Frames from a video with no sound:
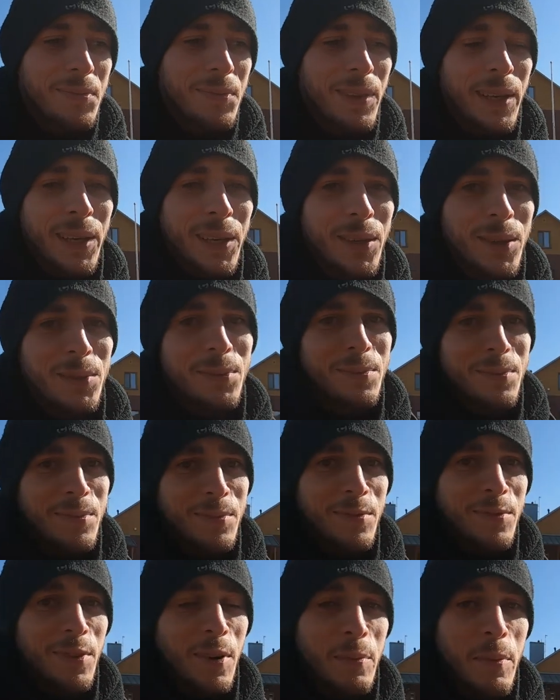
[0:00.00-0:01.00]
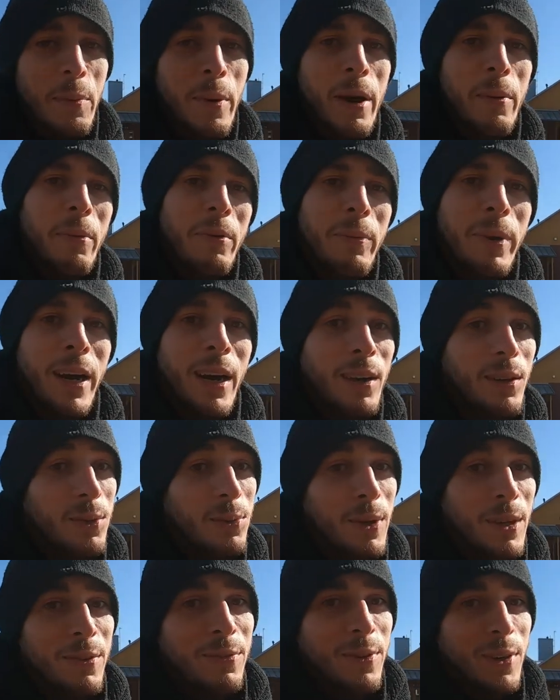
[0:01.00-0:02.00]
thank you from the bottom of my heart
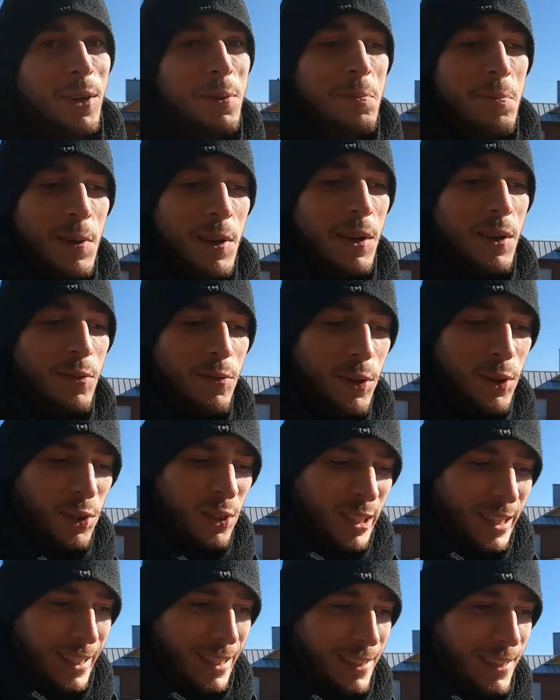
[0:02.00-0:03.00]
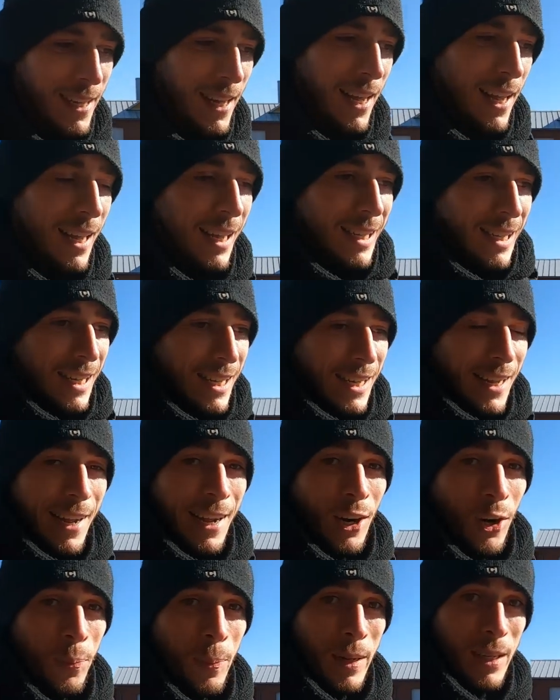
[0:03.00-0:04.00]
as well for for doing it.
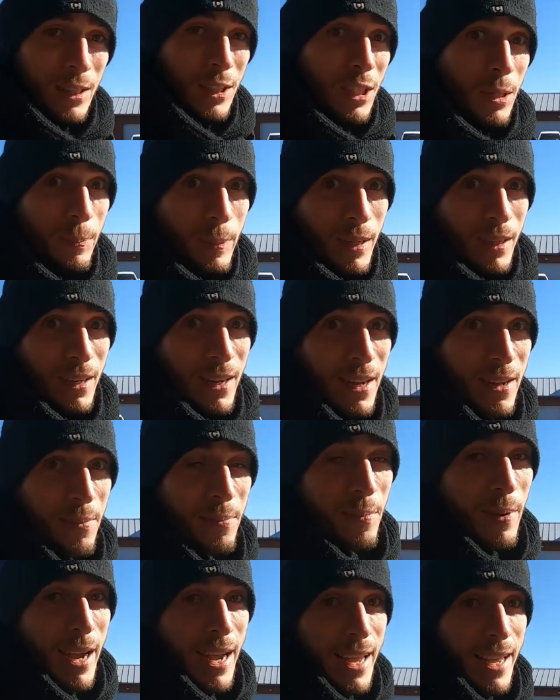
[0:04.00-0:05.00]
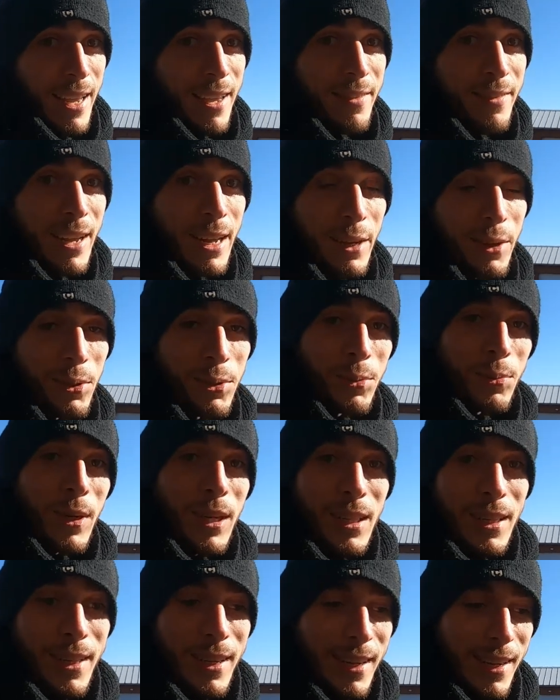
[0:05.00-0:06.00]
I hope I'll chip in my value as
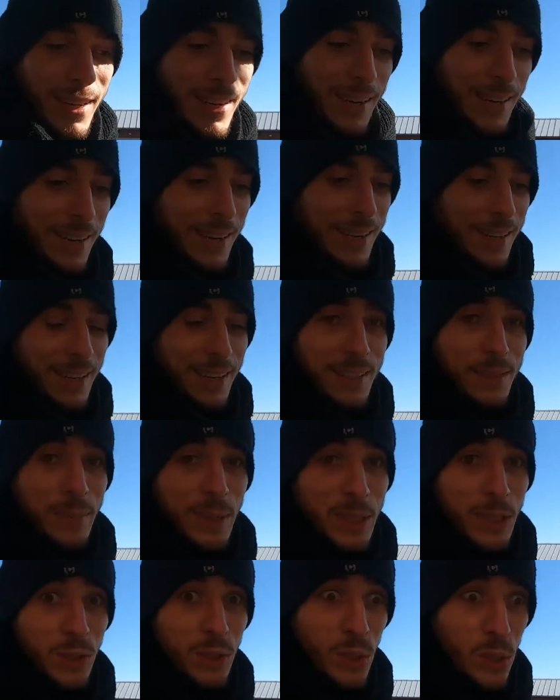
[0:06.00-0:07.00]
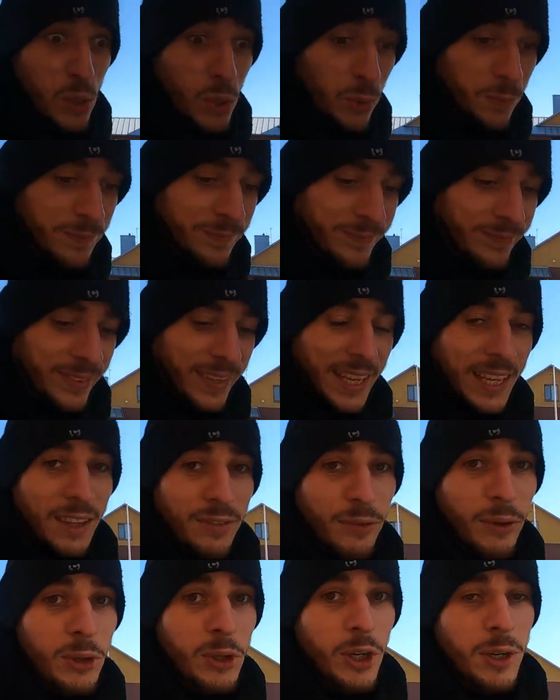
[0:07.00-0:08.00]
well uh, as much as you do in
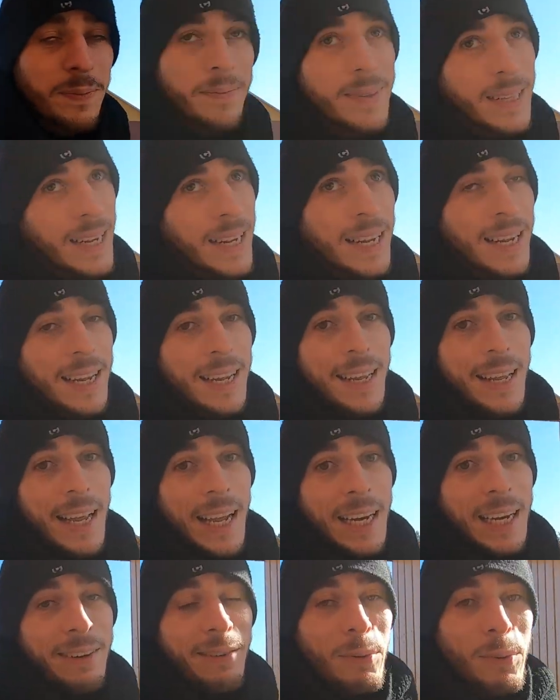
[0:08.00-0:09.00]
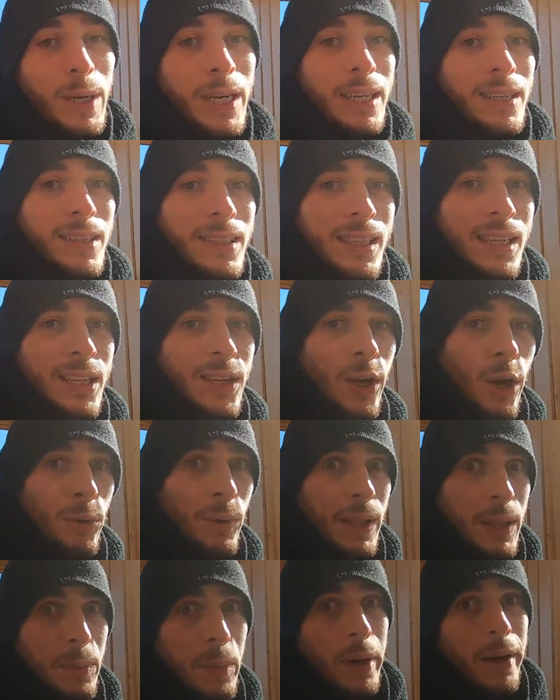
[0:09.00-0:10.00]
the future. And everyone else, go
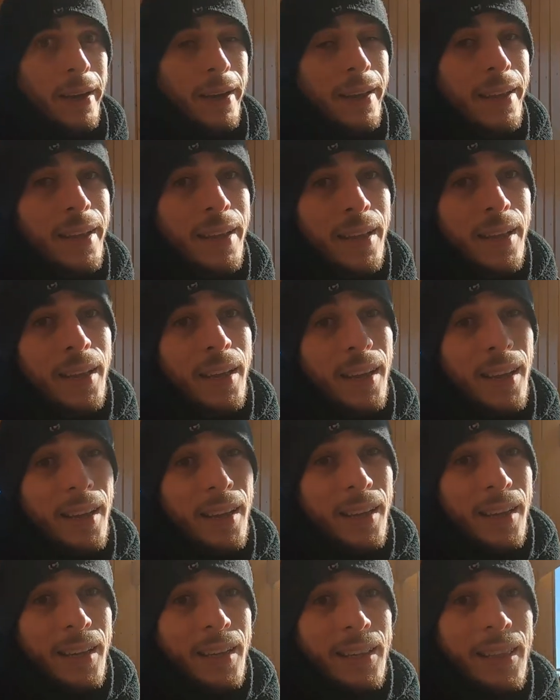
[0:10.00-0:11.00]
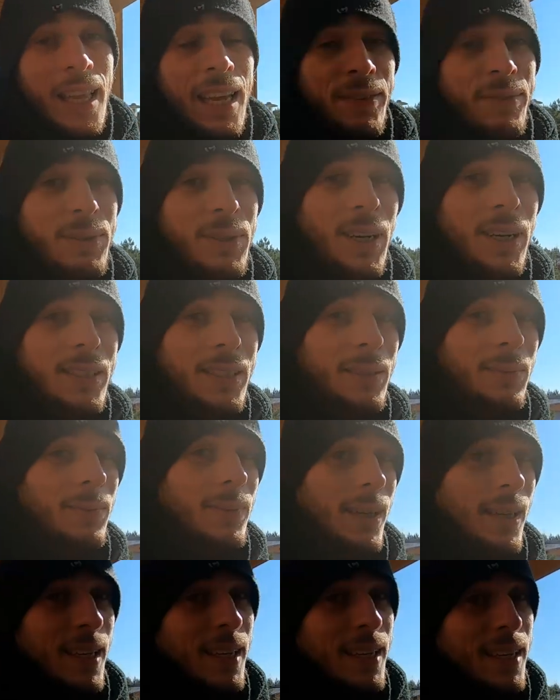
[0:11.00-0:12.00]
read the book. Life is
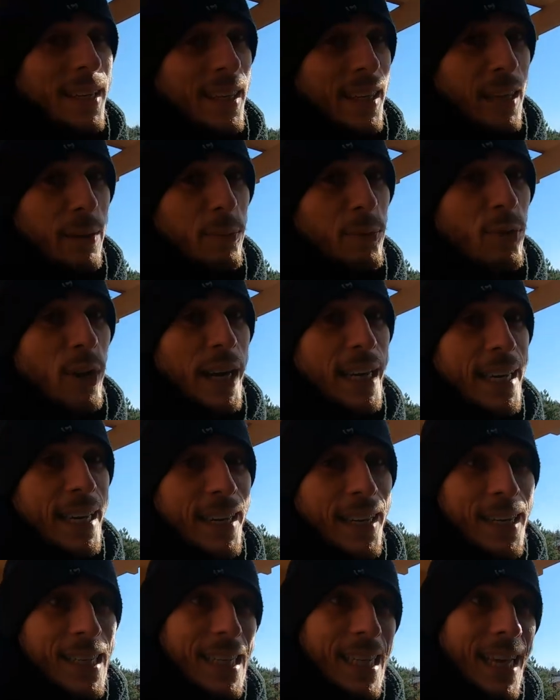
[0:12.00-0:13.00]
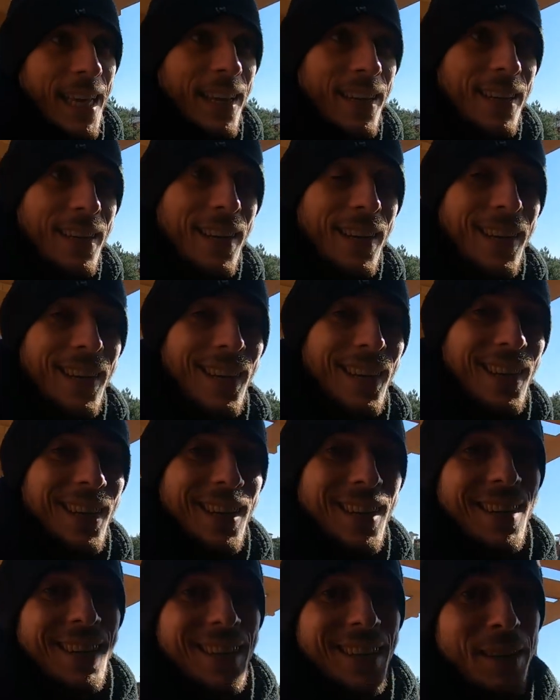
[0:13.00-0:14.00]
awesome. Keep grinding and
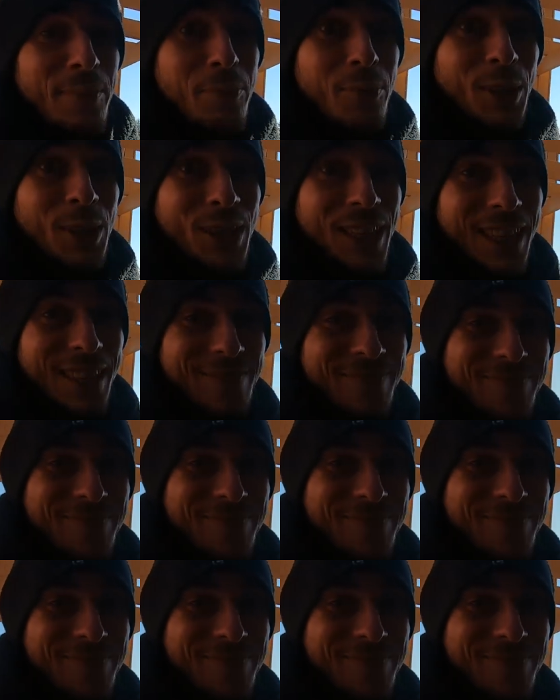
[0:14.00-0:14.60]
uh, keep questioning.